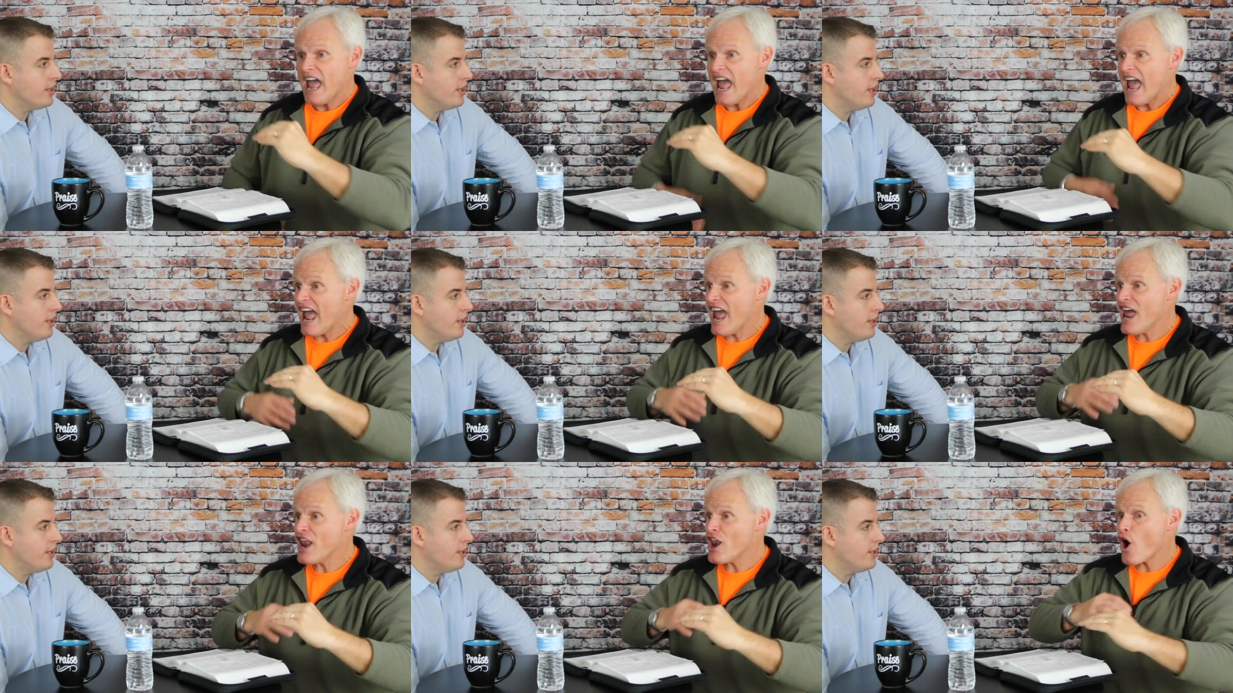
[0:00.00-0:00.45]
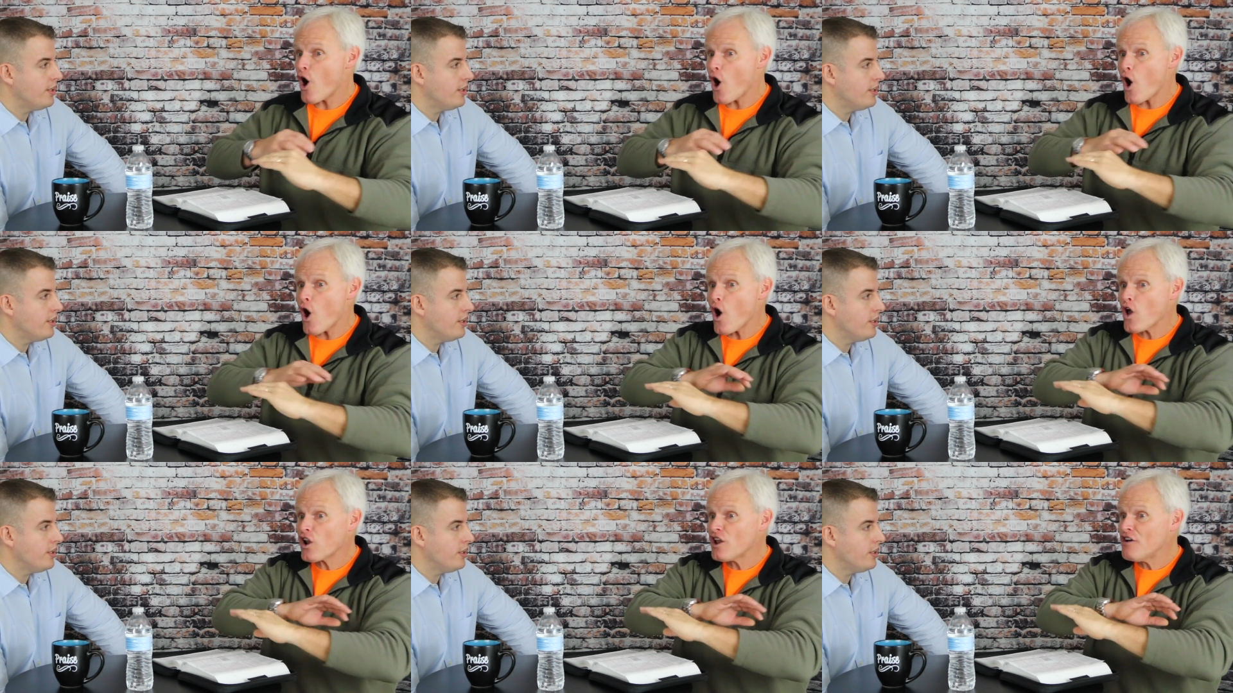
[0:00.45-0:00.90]
Speaker 1: Yeah. And
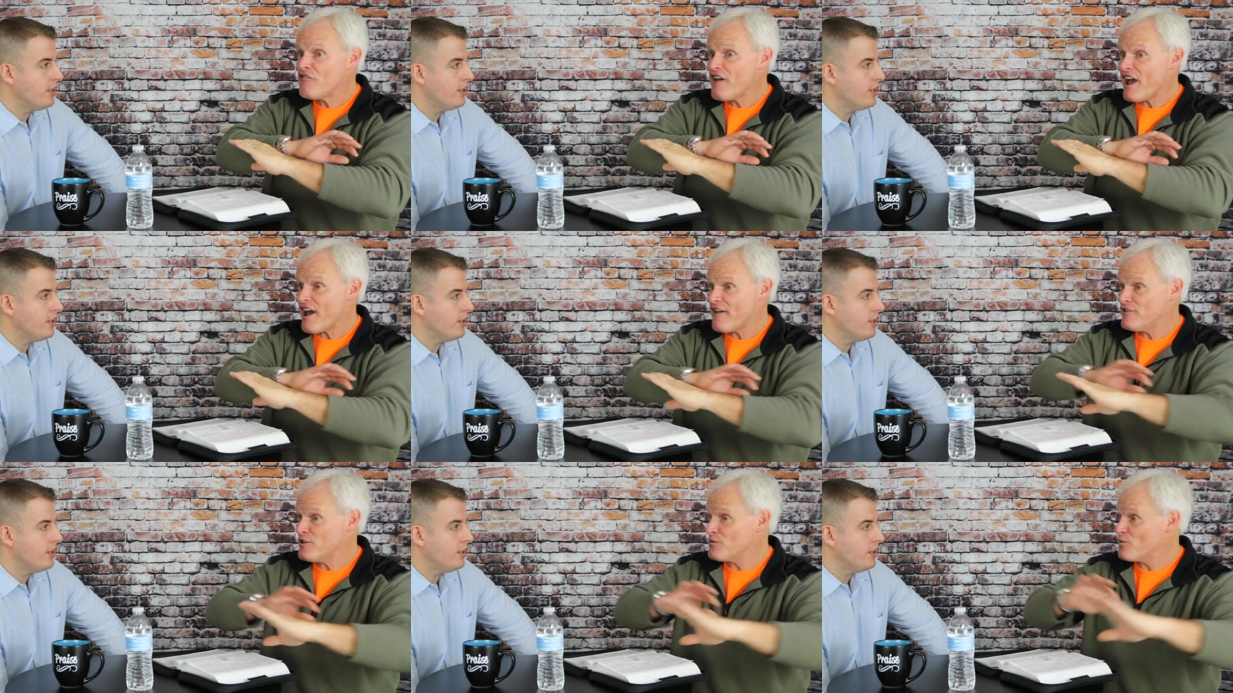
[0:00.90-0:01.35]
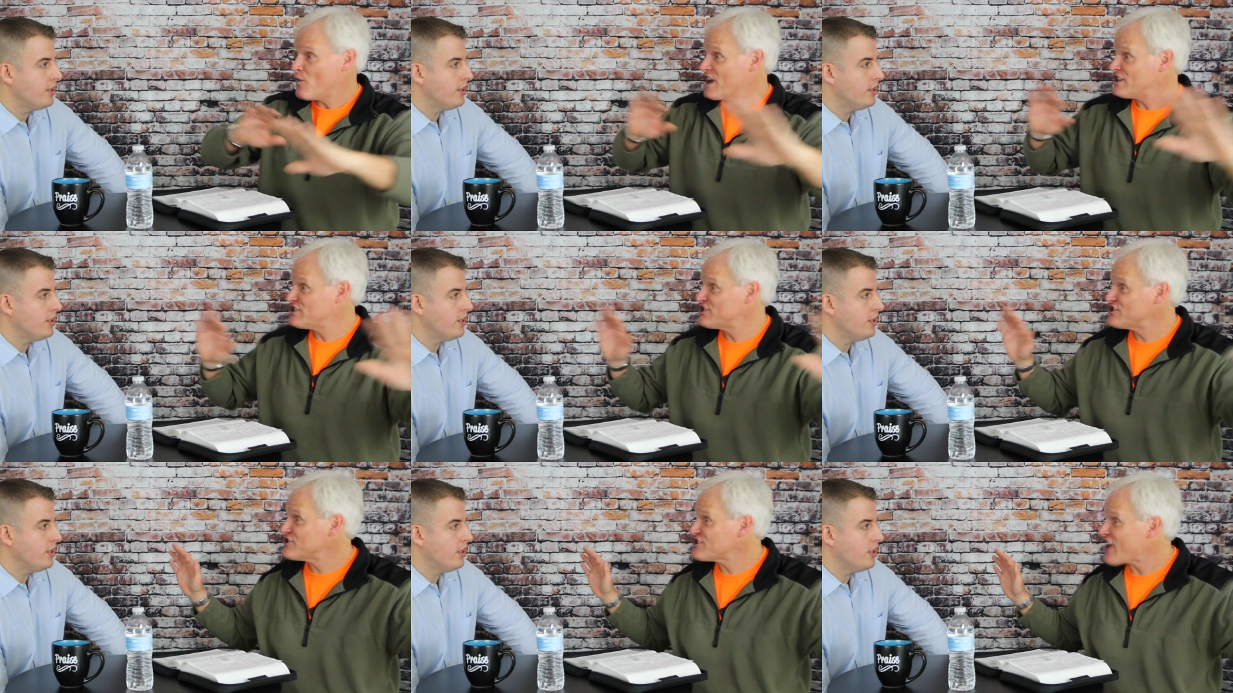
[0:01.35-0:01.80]
all of heaven
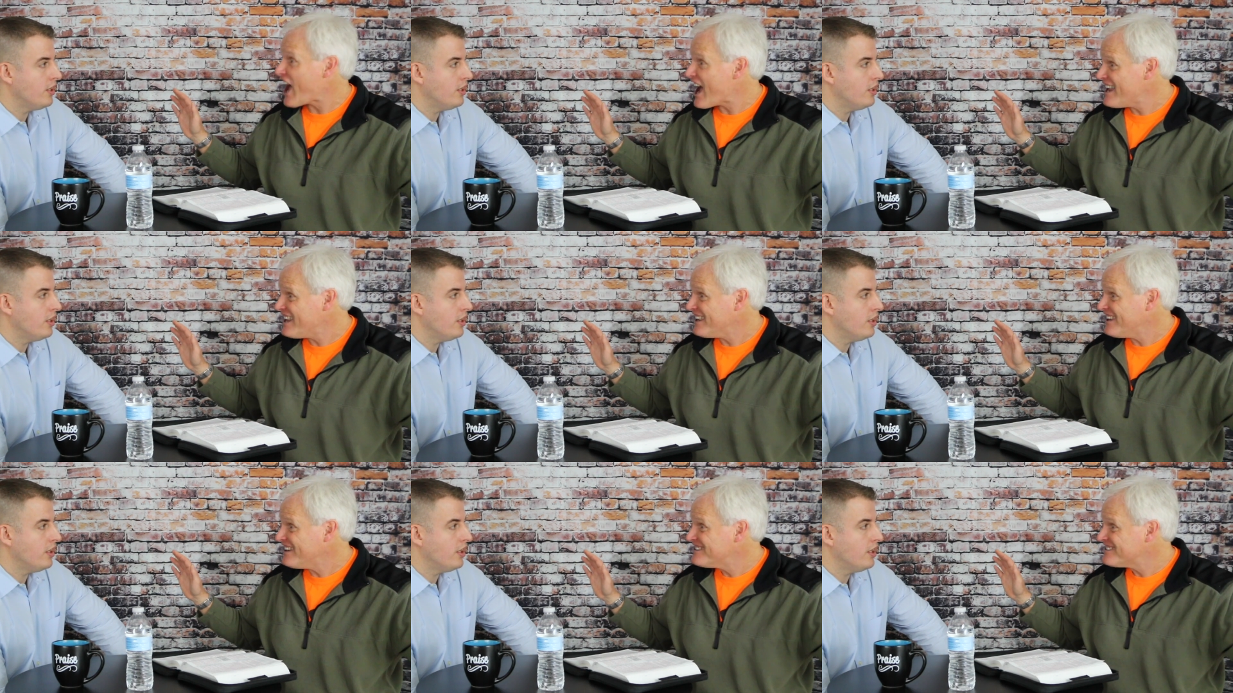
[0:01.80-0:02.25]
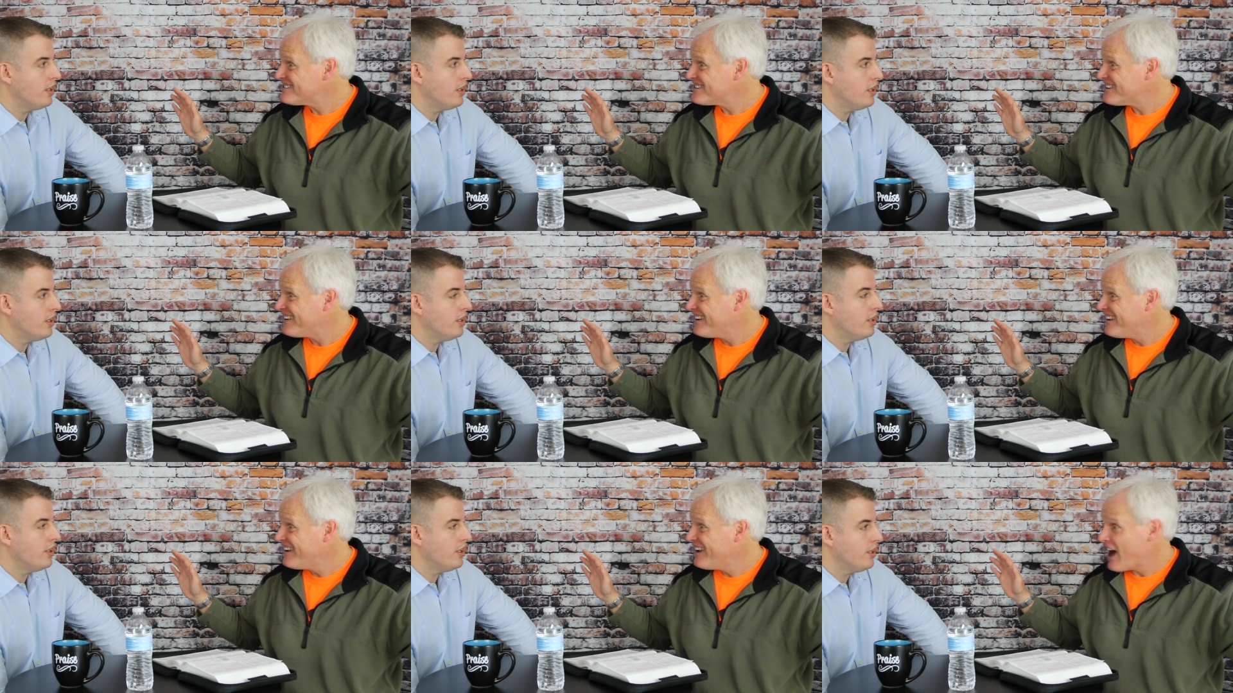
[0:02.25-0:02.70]
went silent.
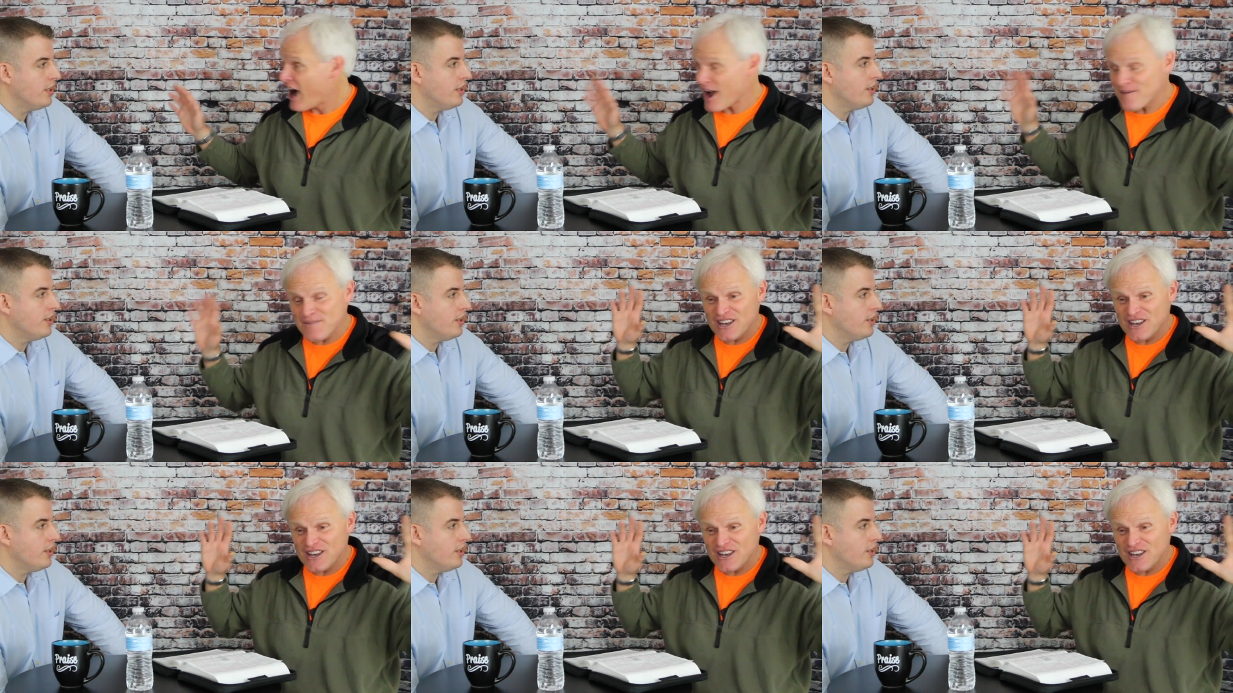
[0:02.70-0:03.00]
I